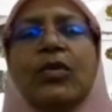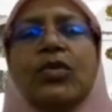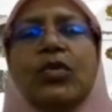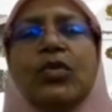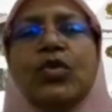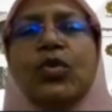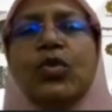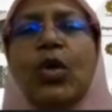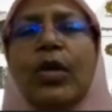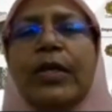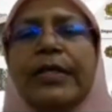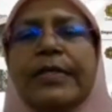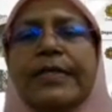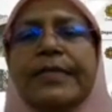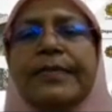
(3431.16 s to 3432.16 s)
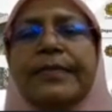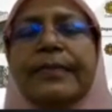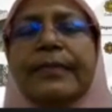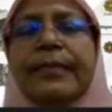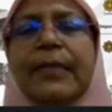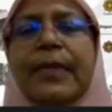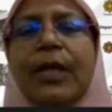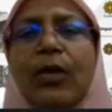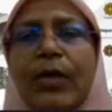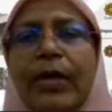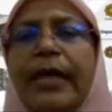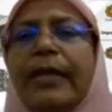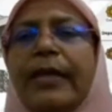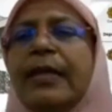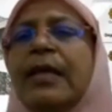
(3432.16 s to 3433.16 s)
So $2. All
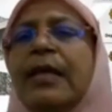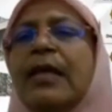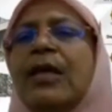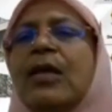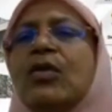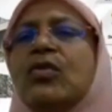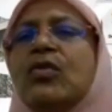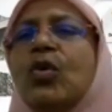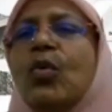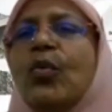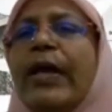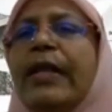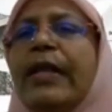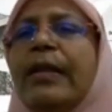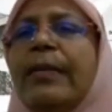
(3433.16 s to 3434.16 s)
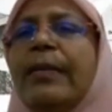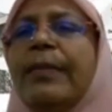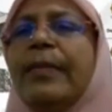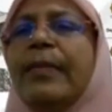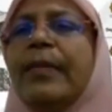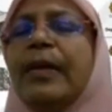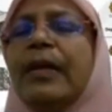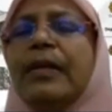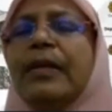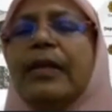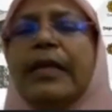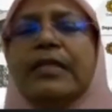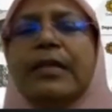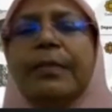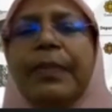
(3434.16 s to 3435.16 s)
right. So when
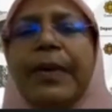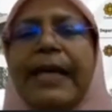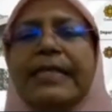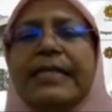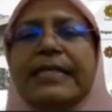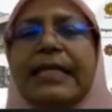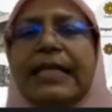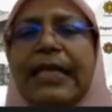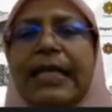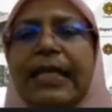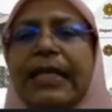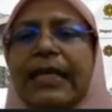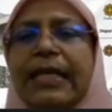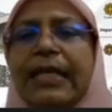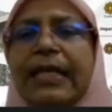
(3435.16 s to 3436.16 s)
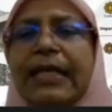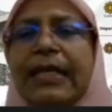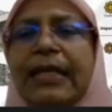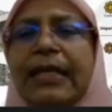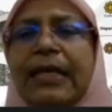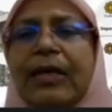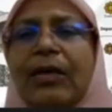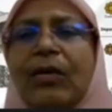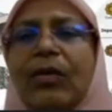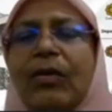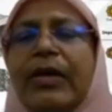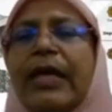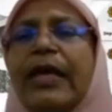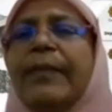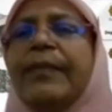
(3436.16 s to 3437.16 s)
there's a price ceiling,
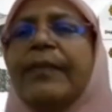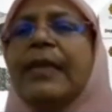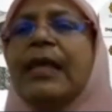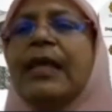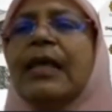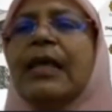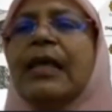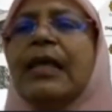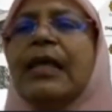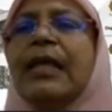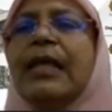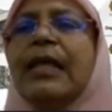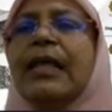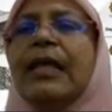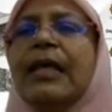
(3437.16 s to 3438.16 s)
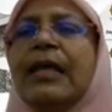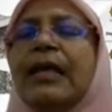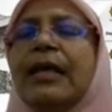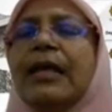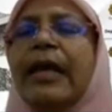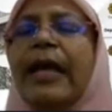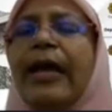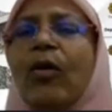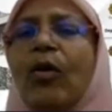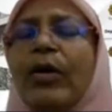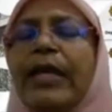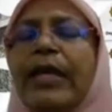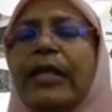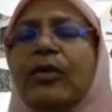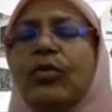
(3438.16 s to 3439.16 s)
okay,
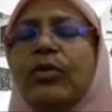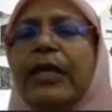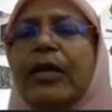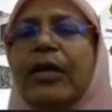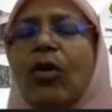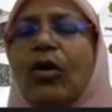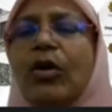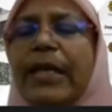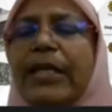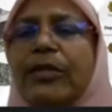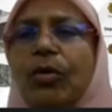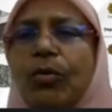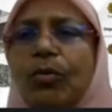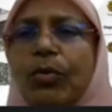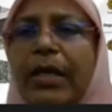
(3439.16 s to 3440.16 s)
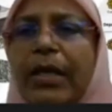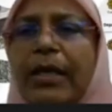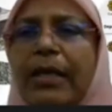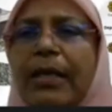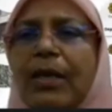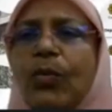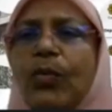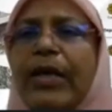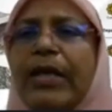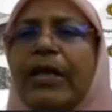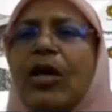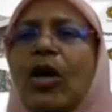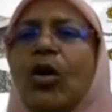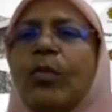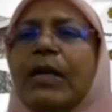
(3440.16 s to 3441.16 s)
according to the economic theory,
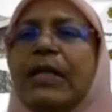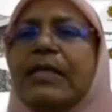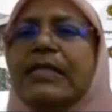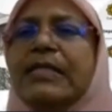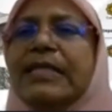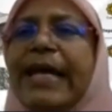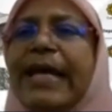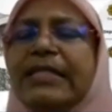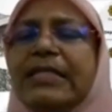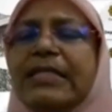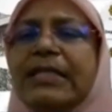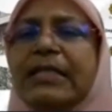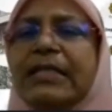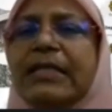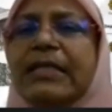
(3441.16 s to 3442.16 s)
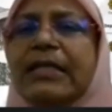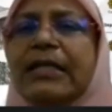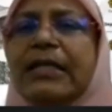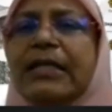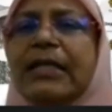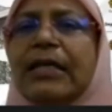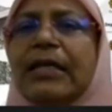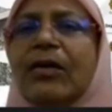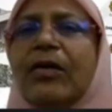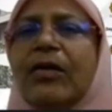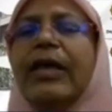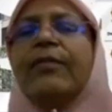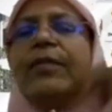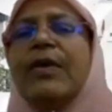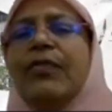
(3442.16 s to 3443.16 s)
when government set,
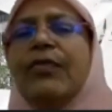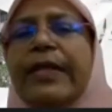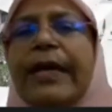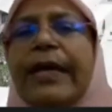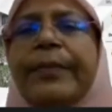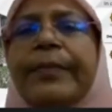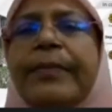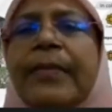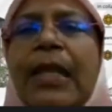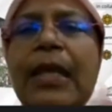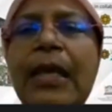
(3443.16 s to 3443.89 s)
okay, before that,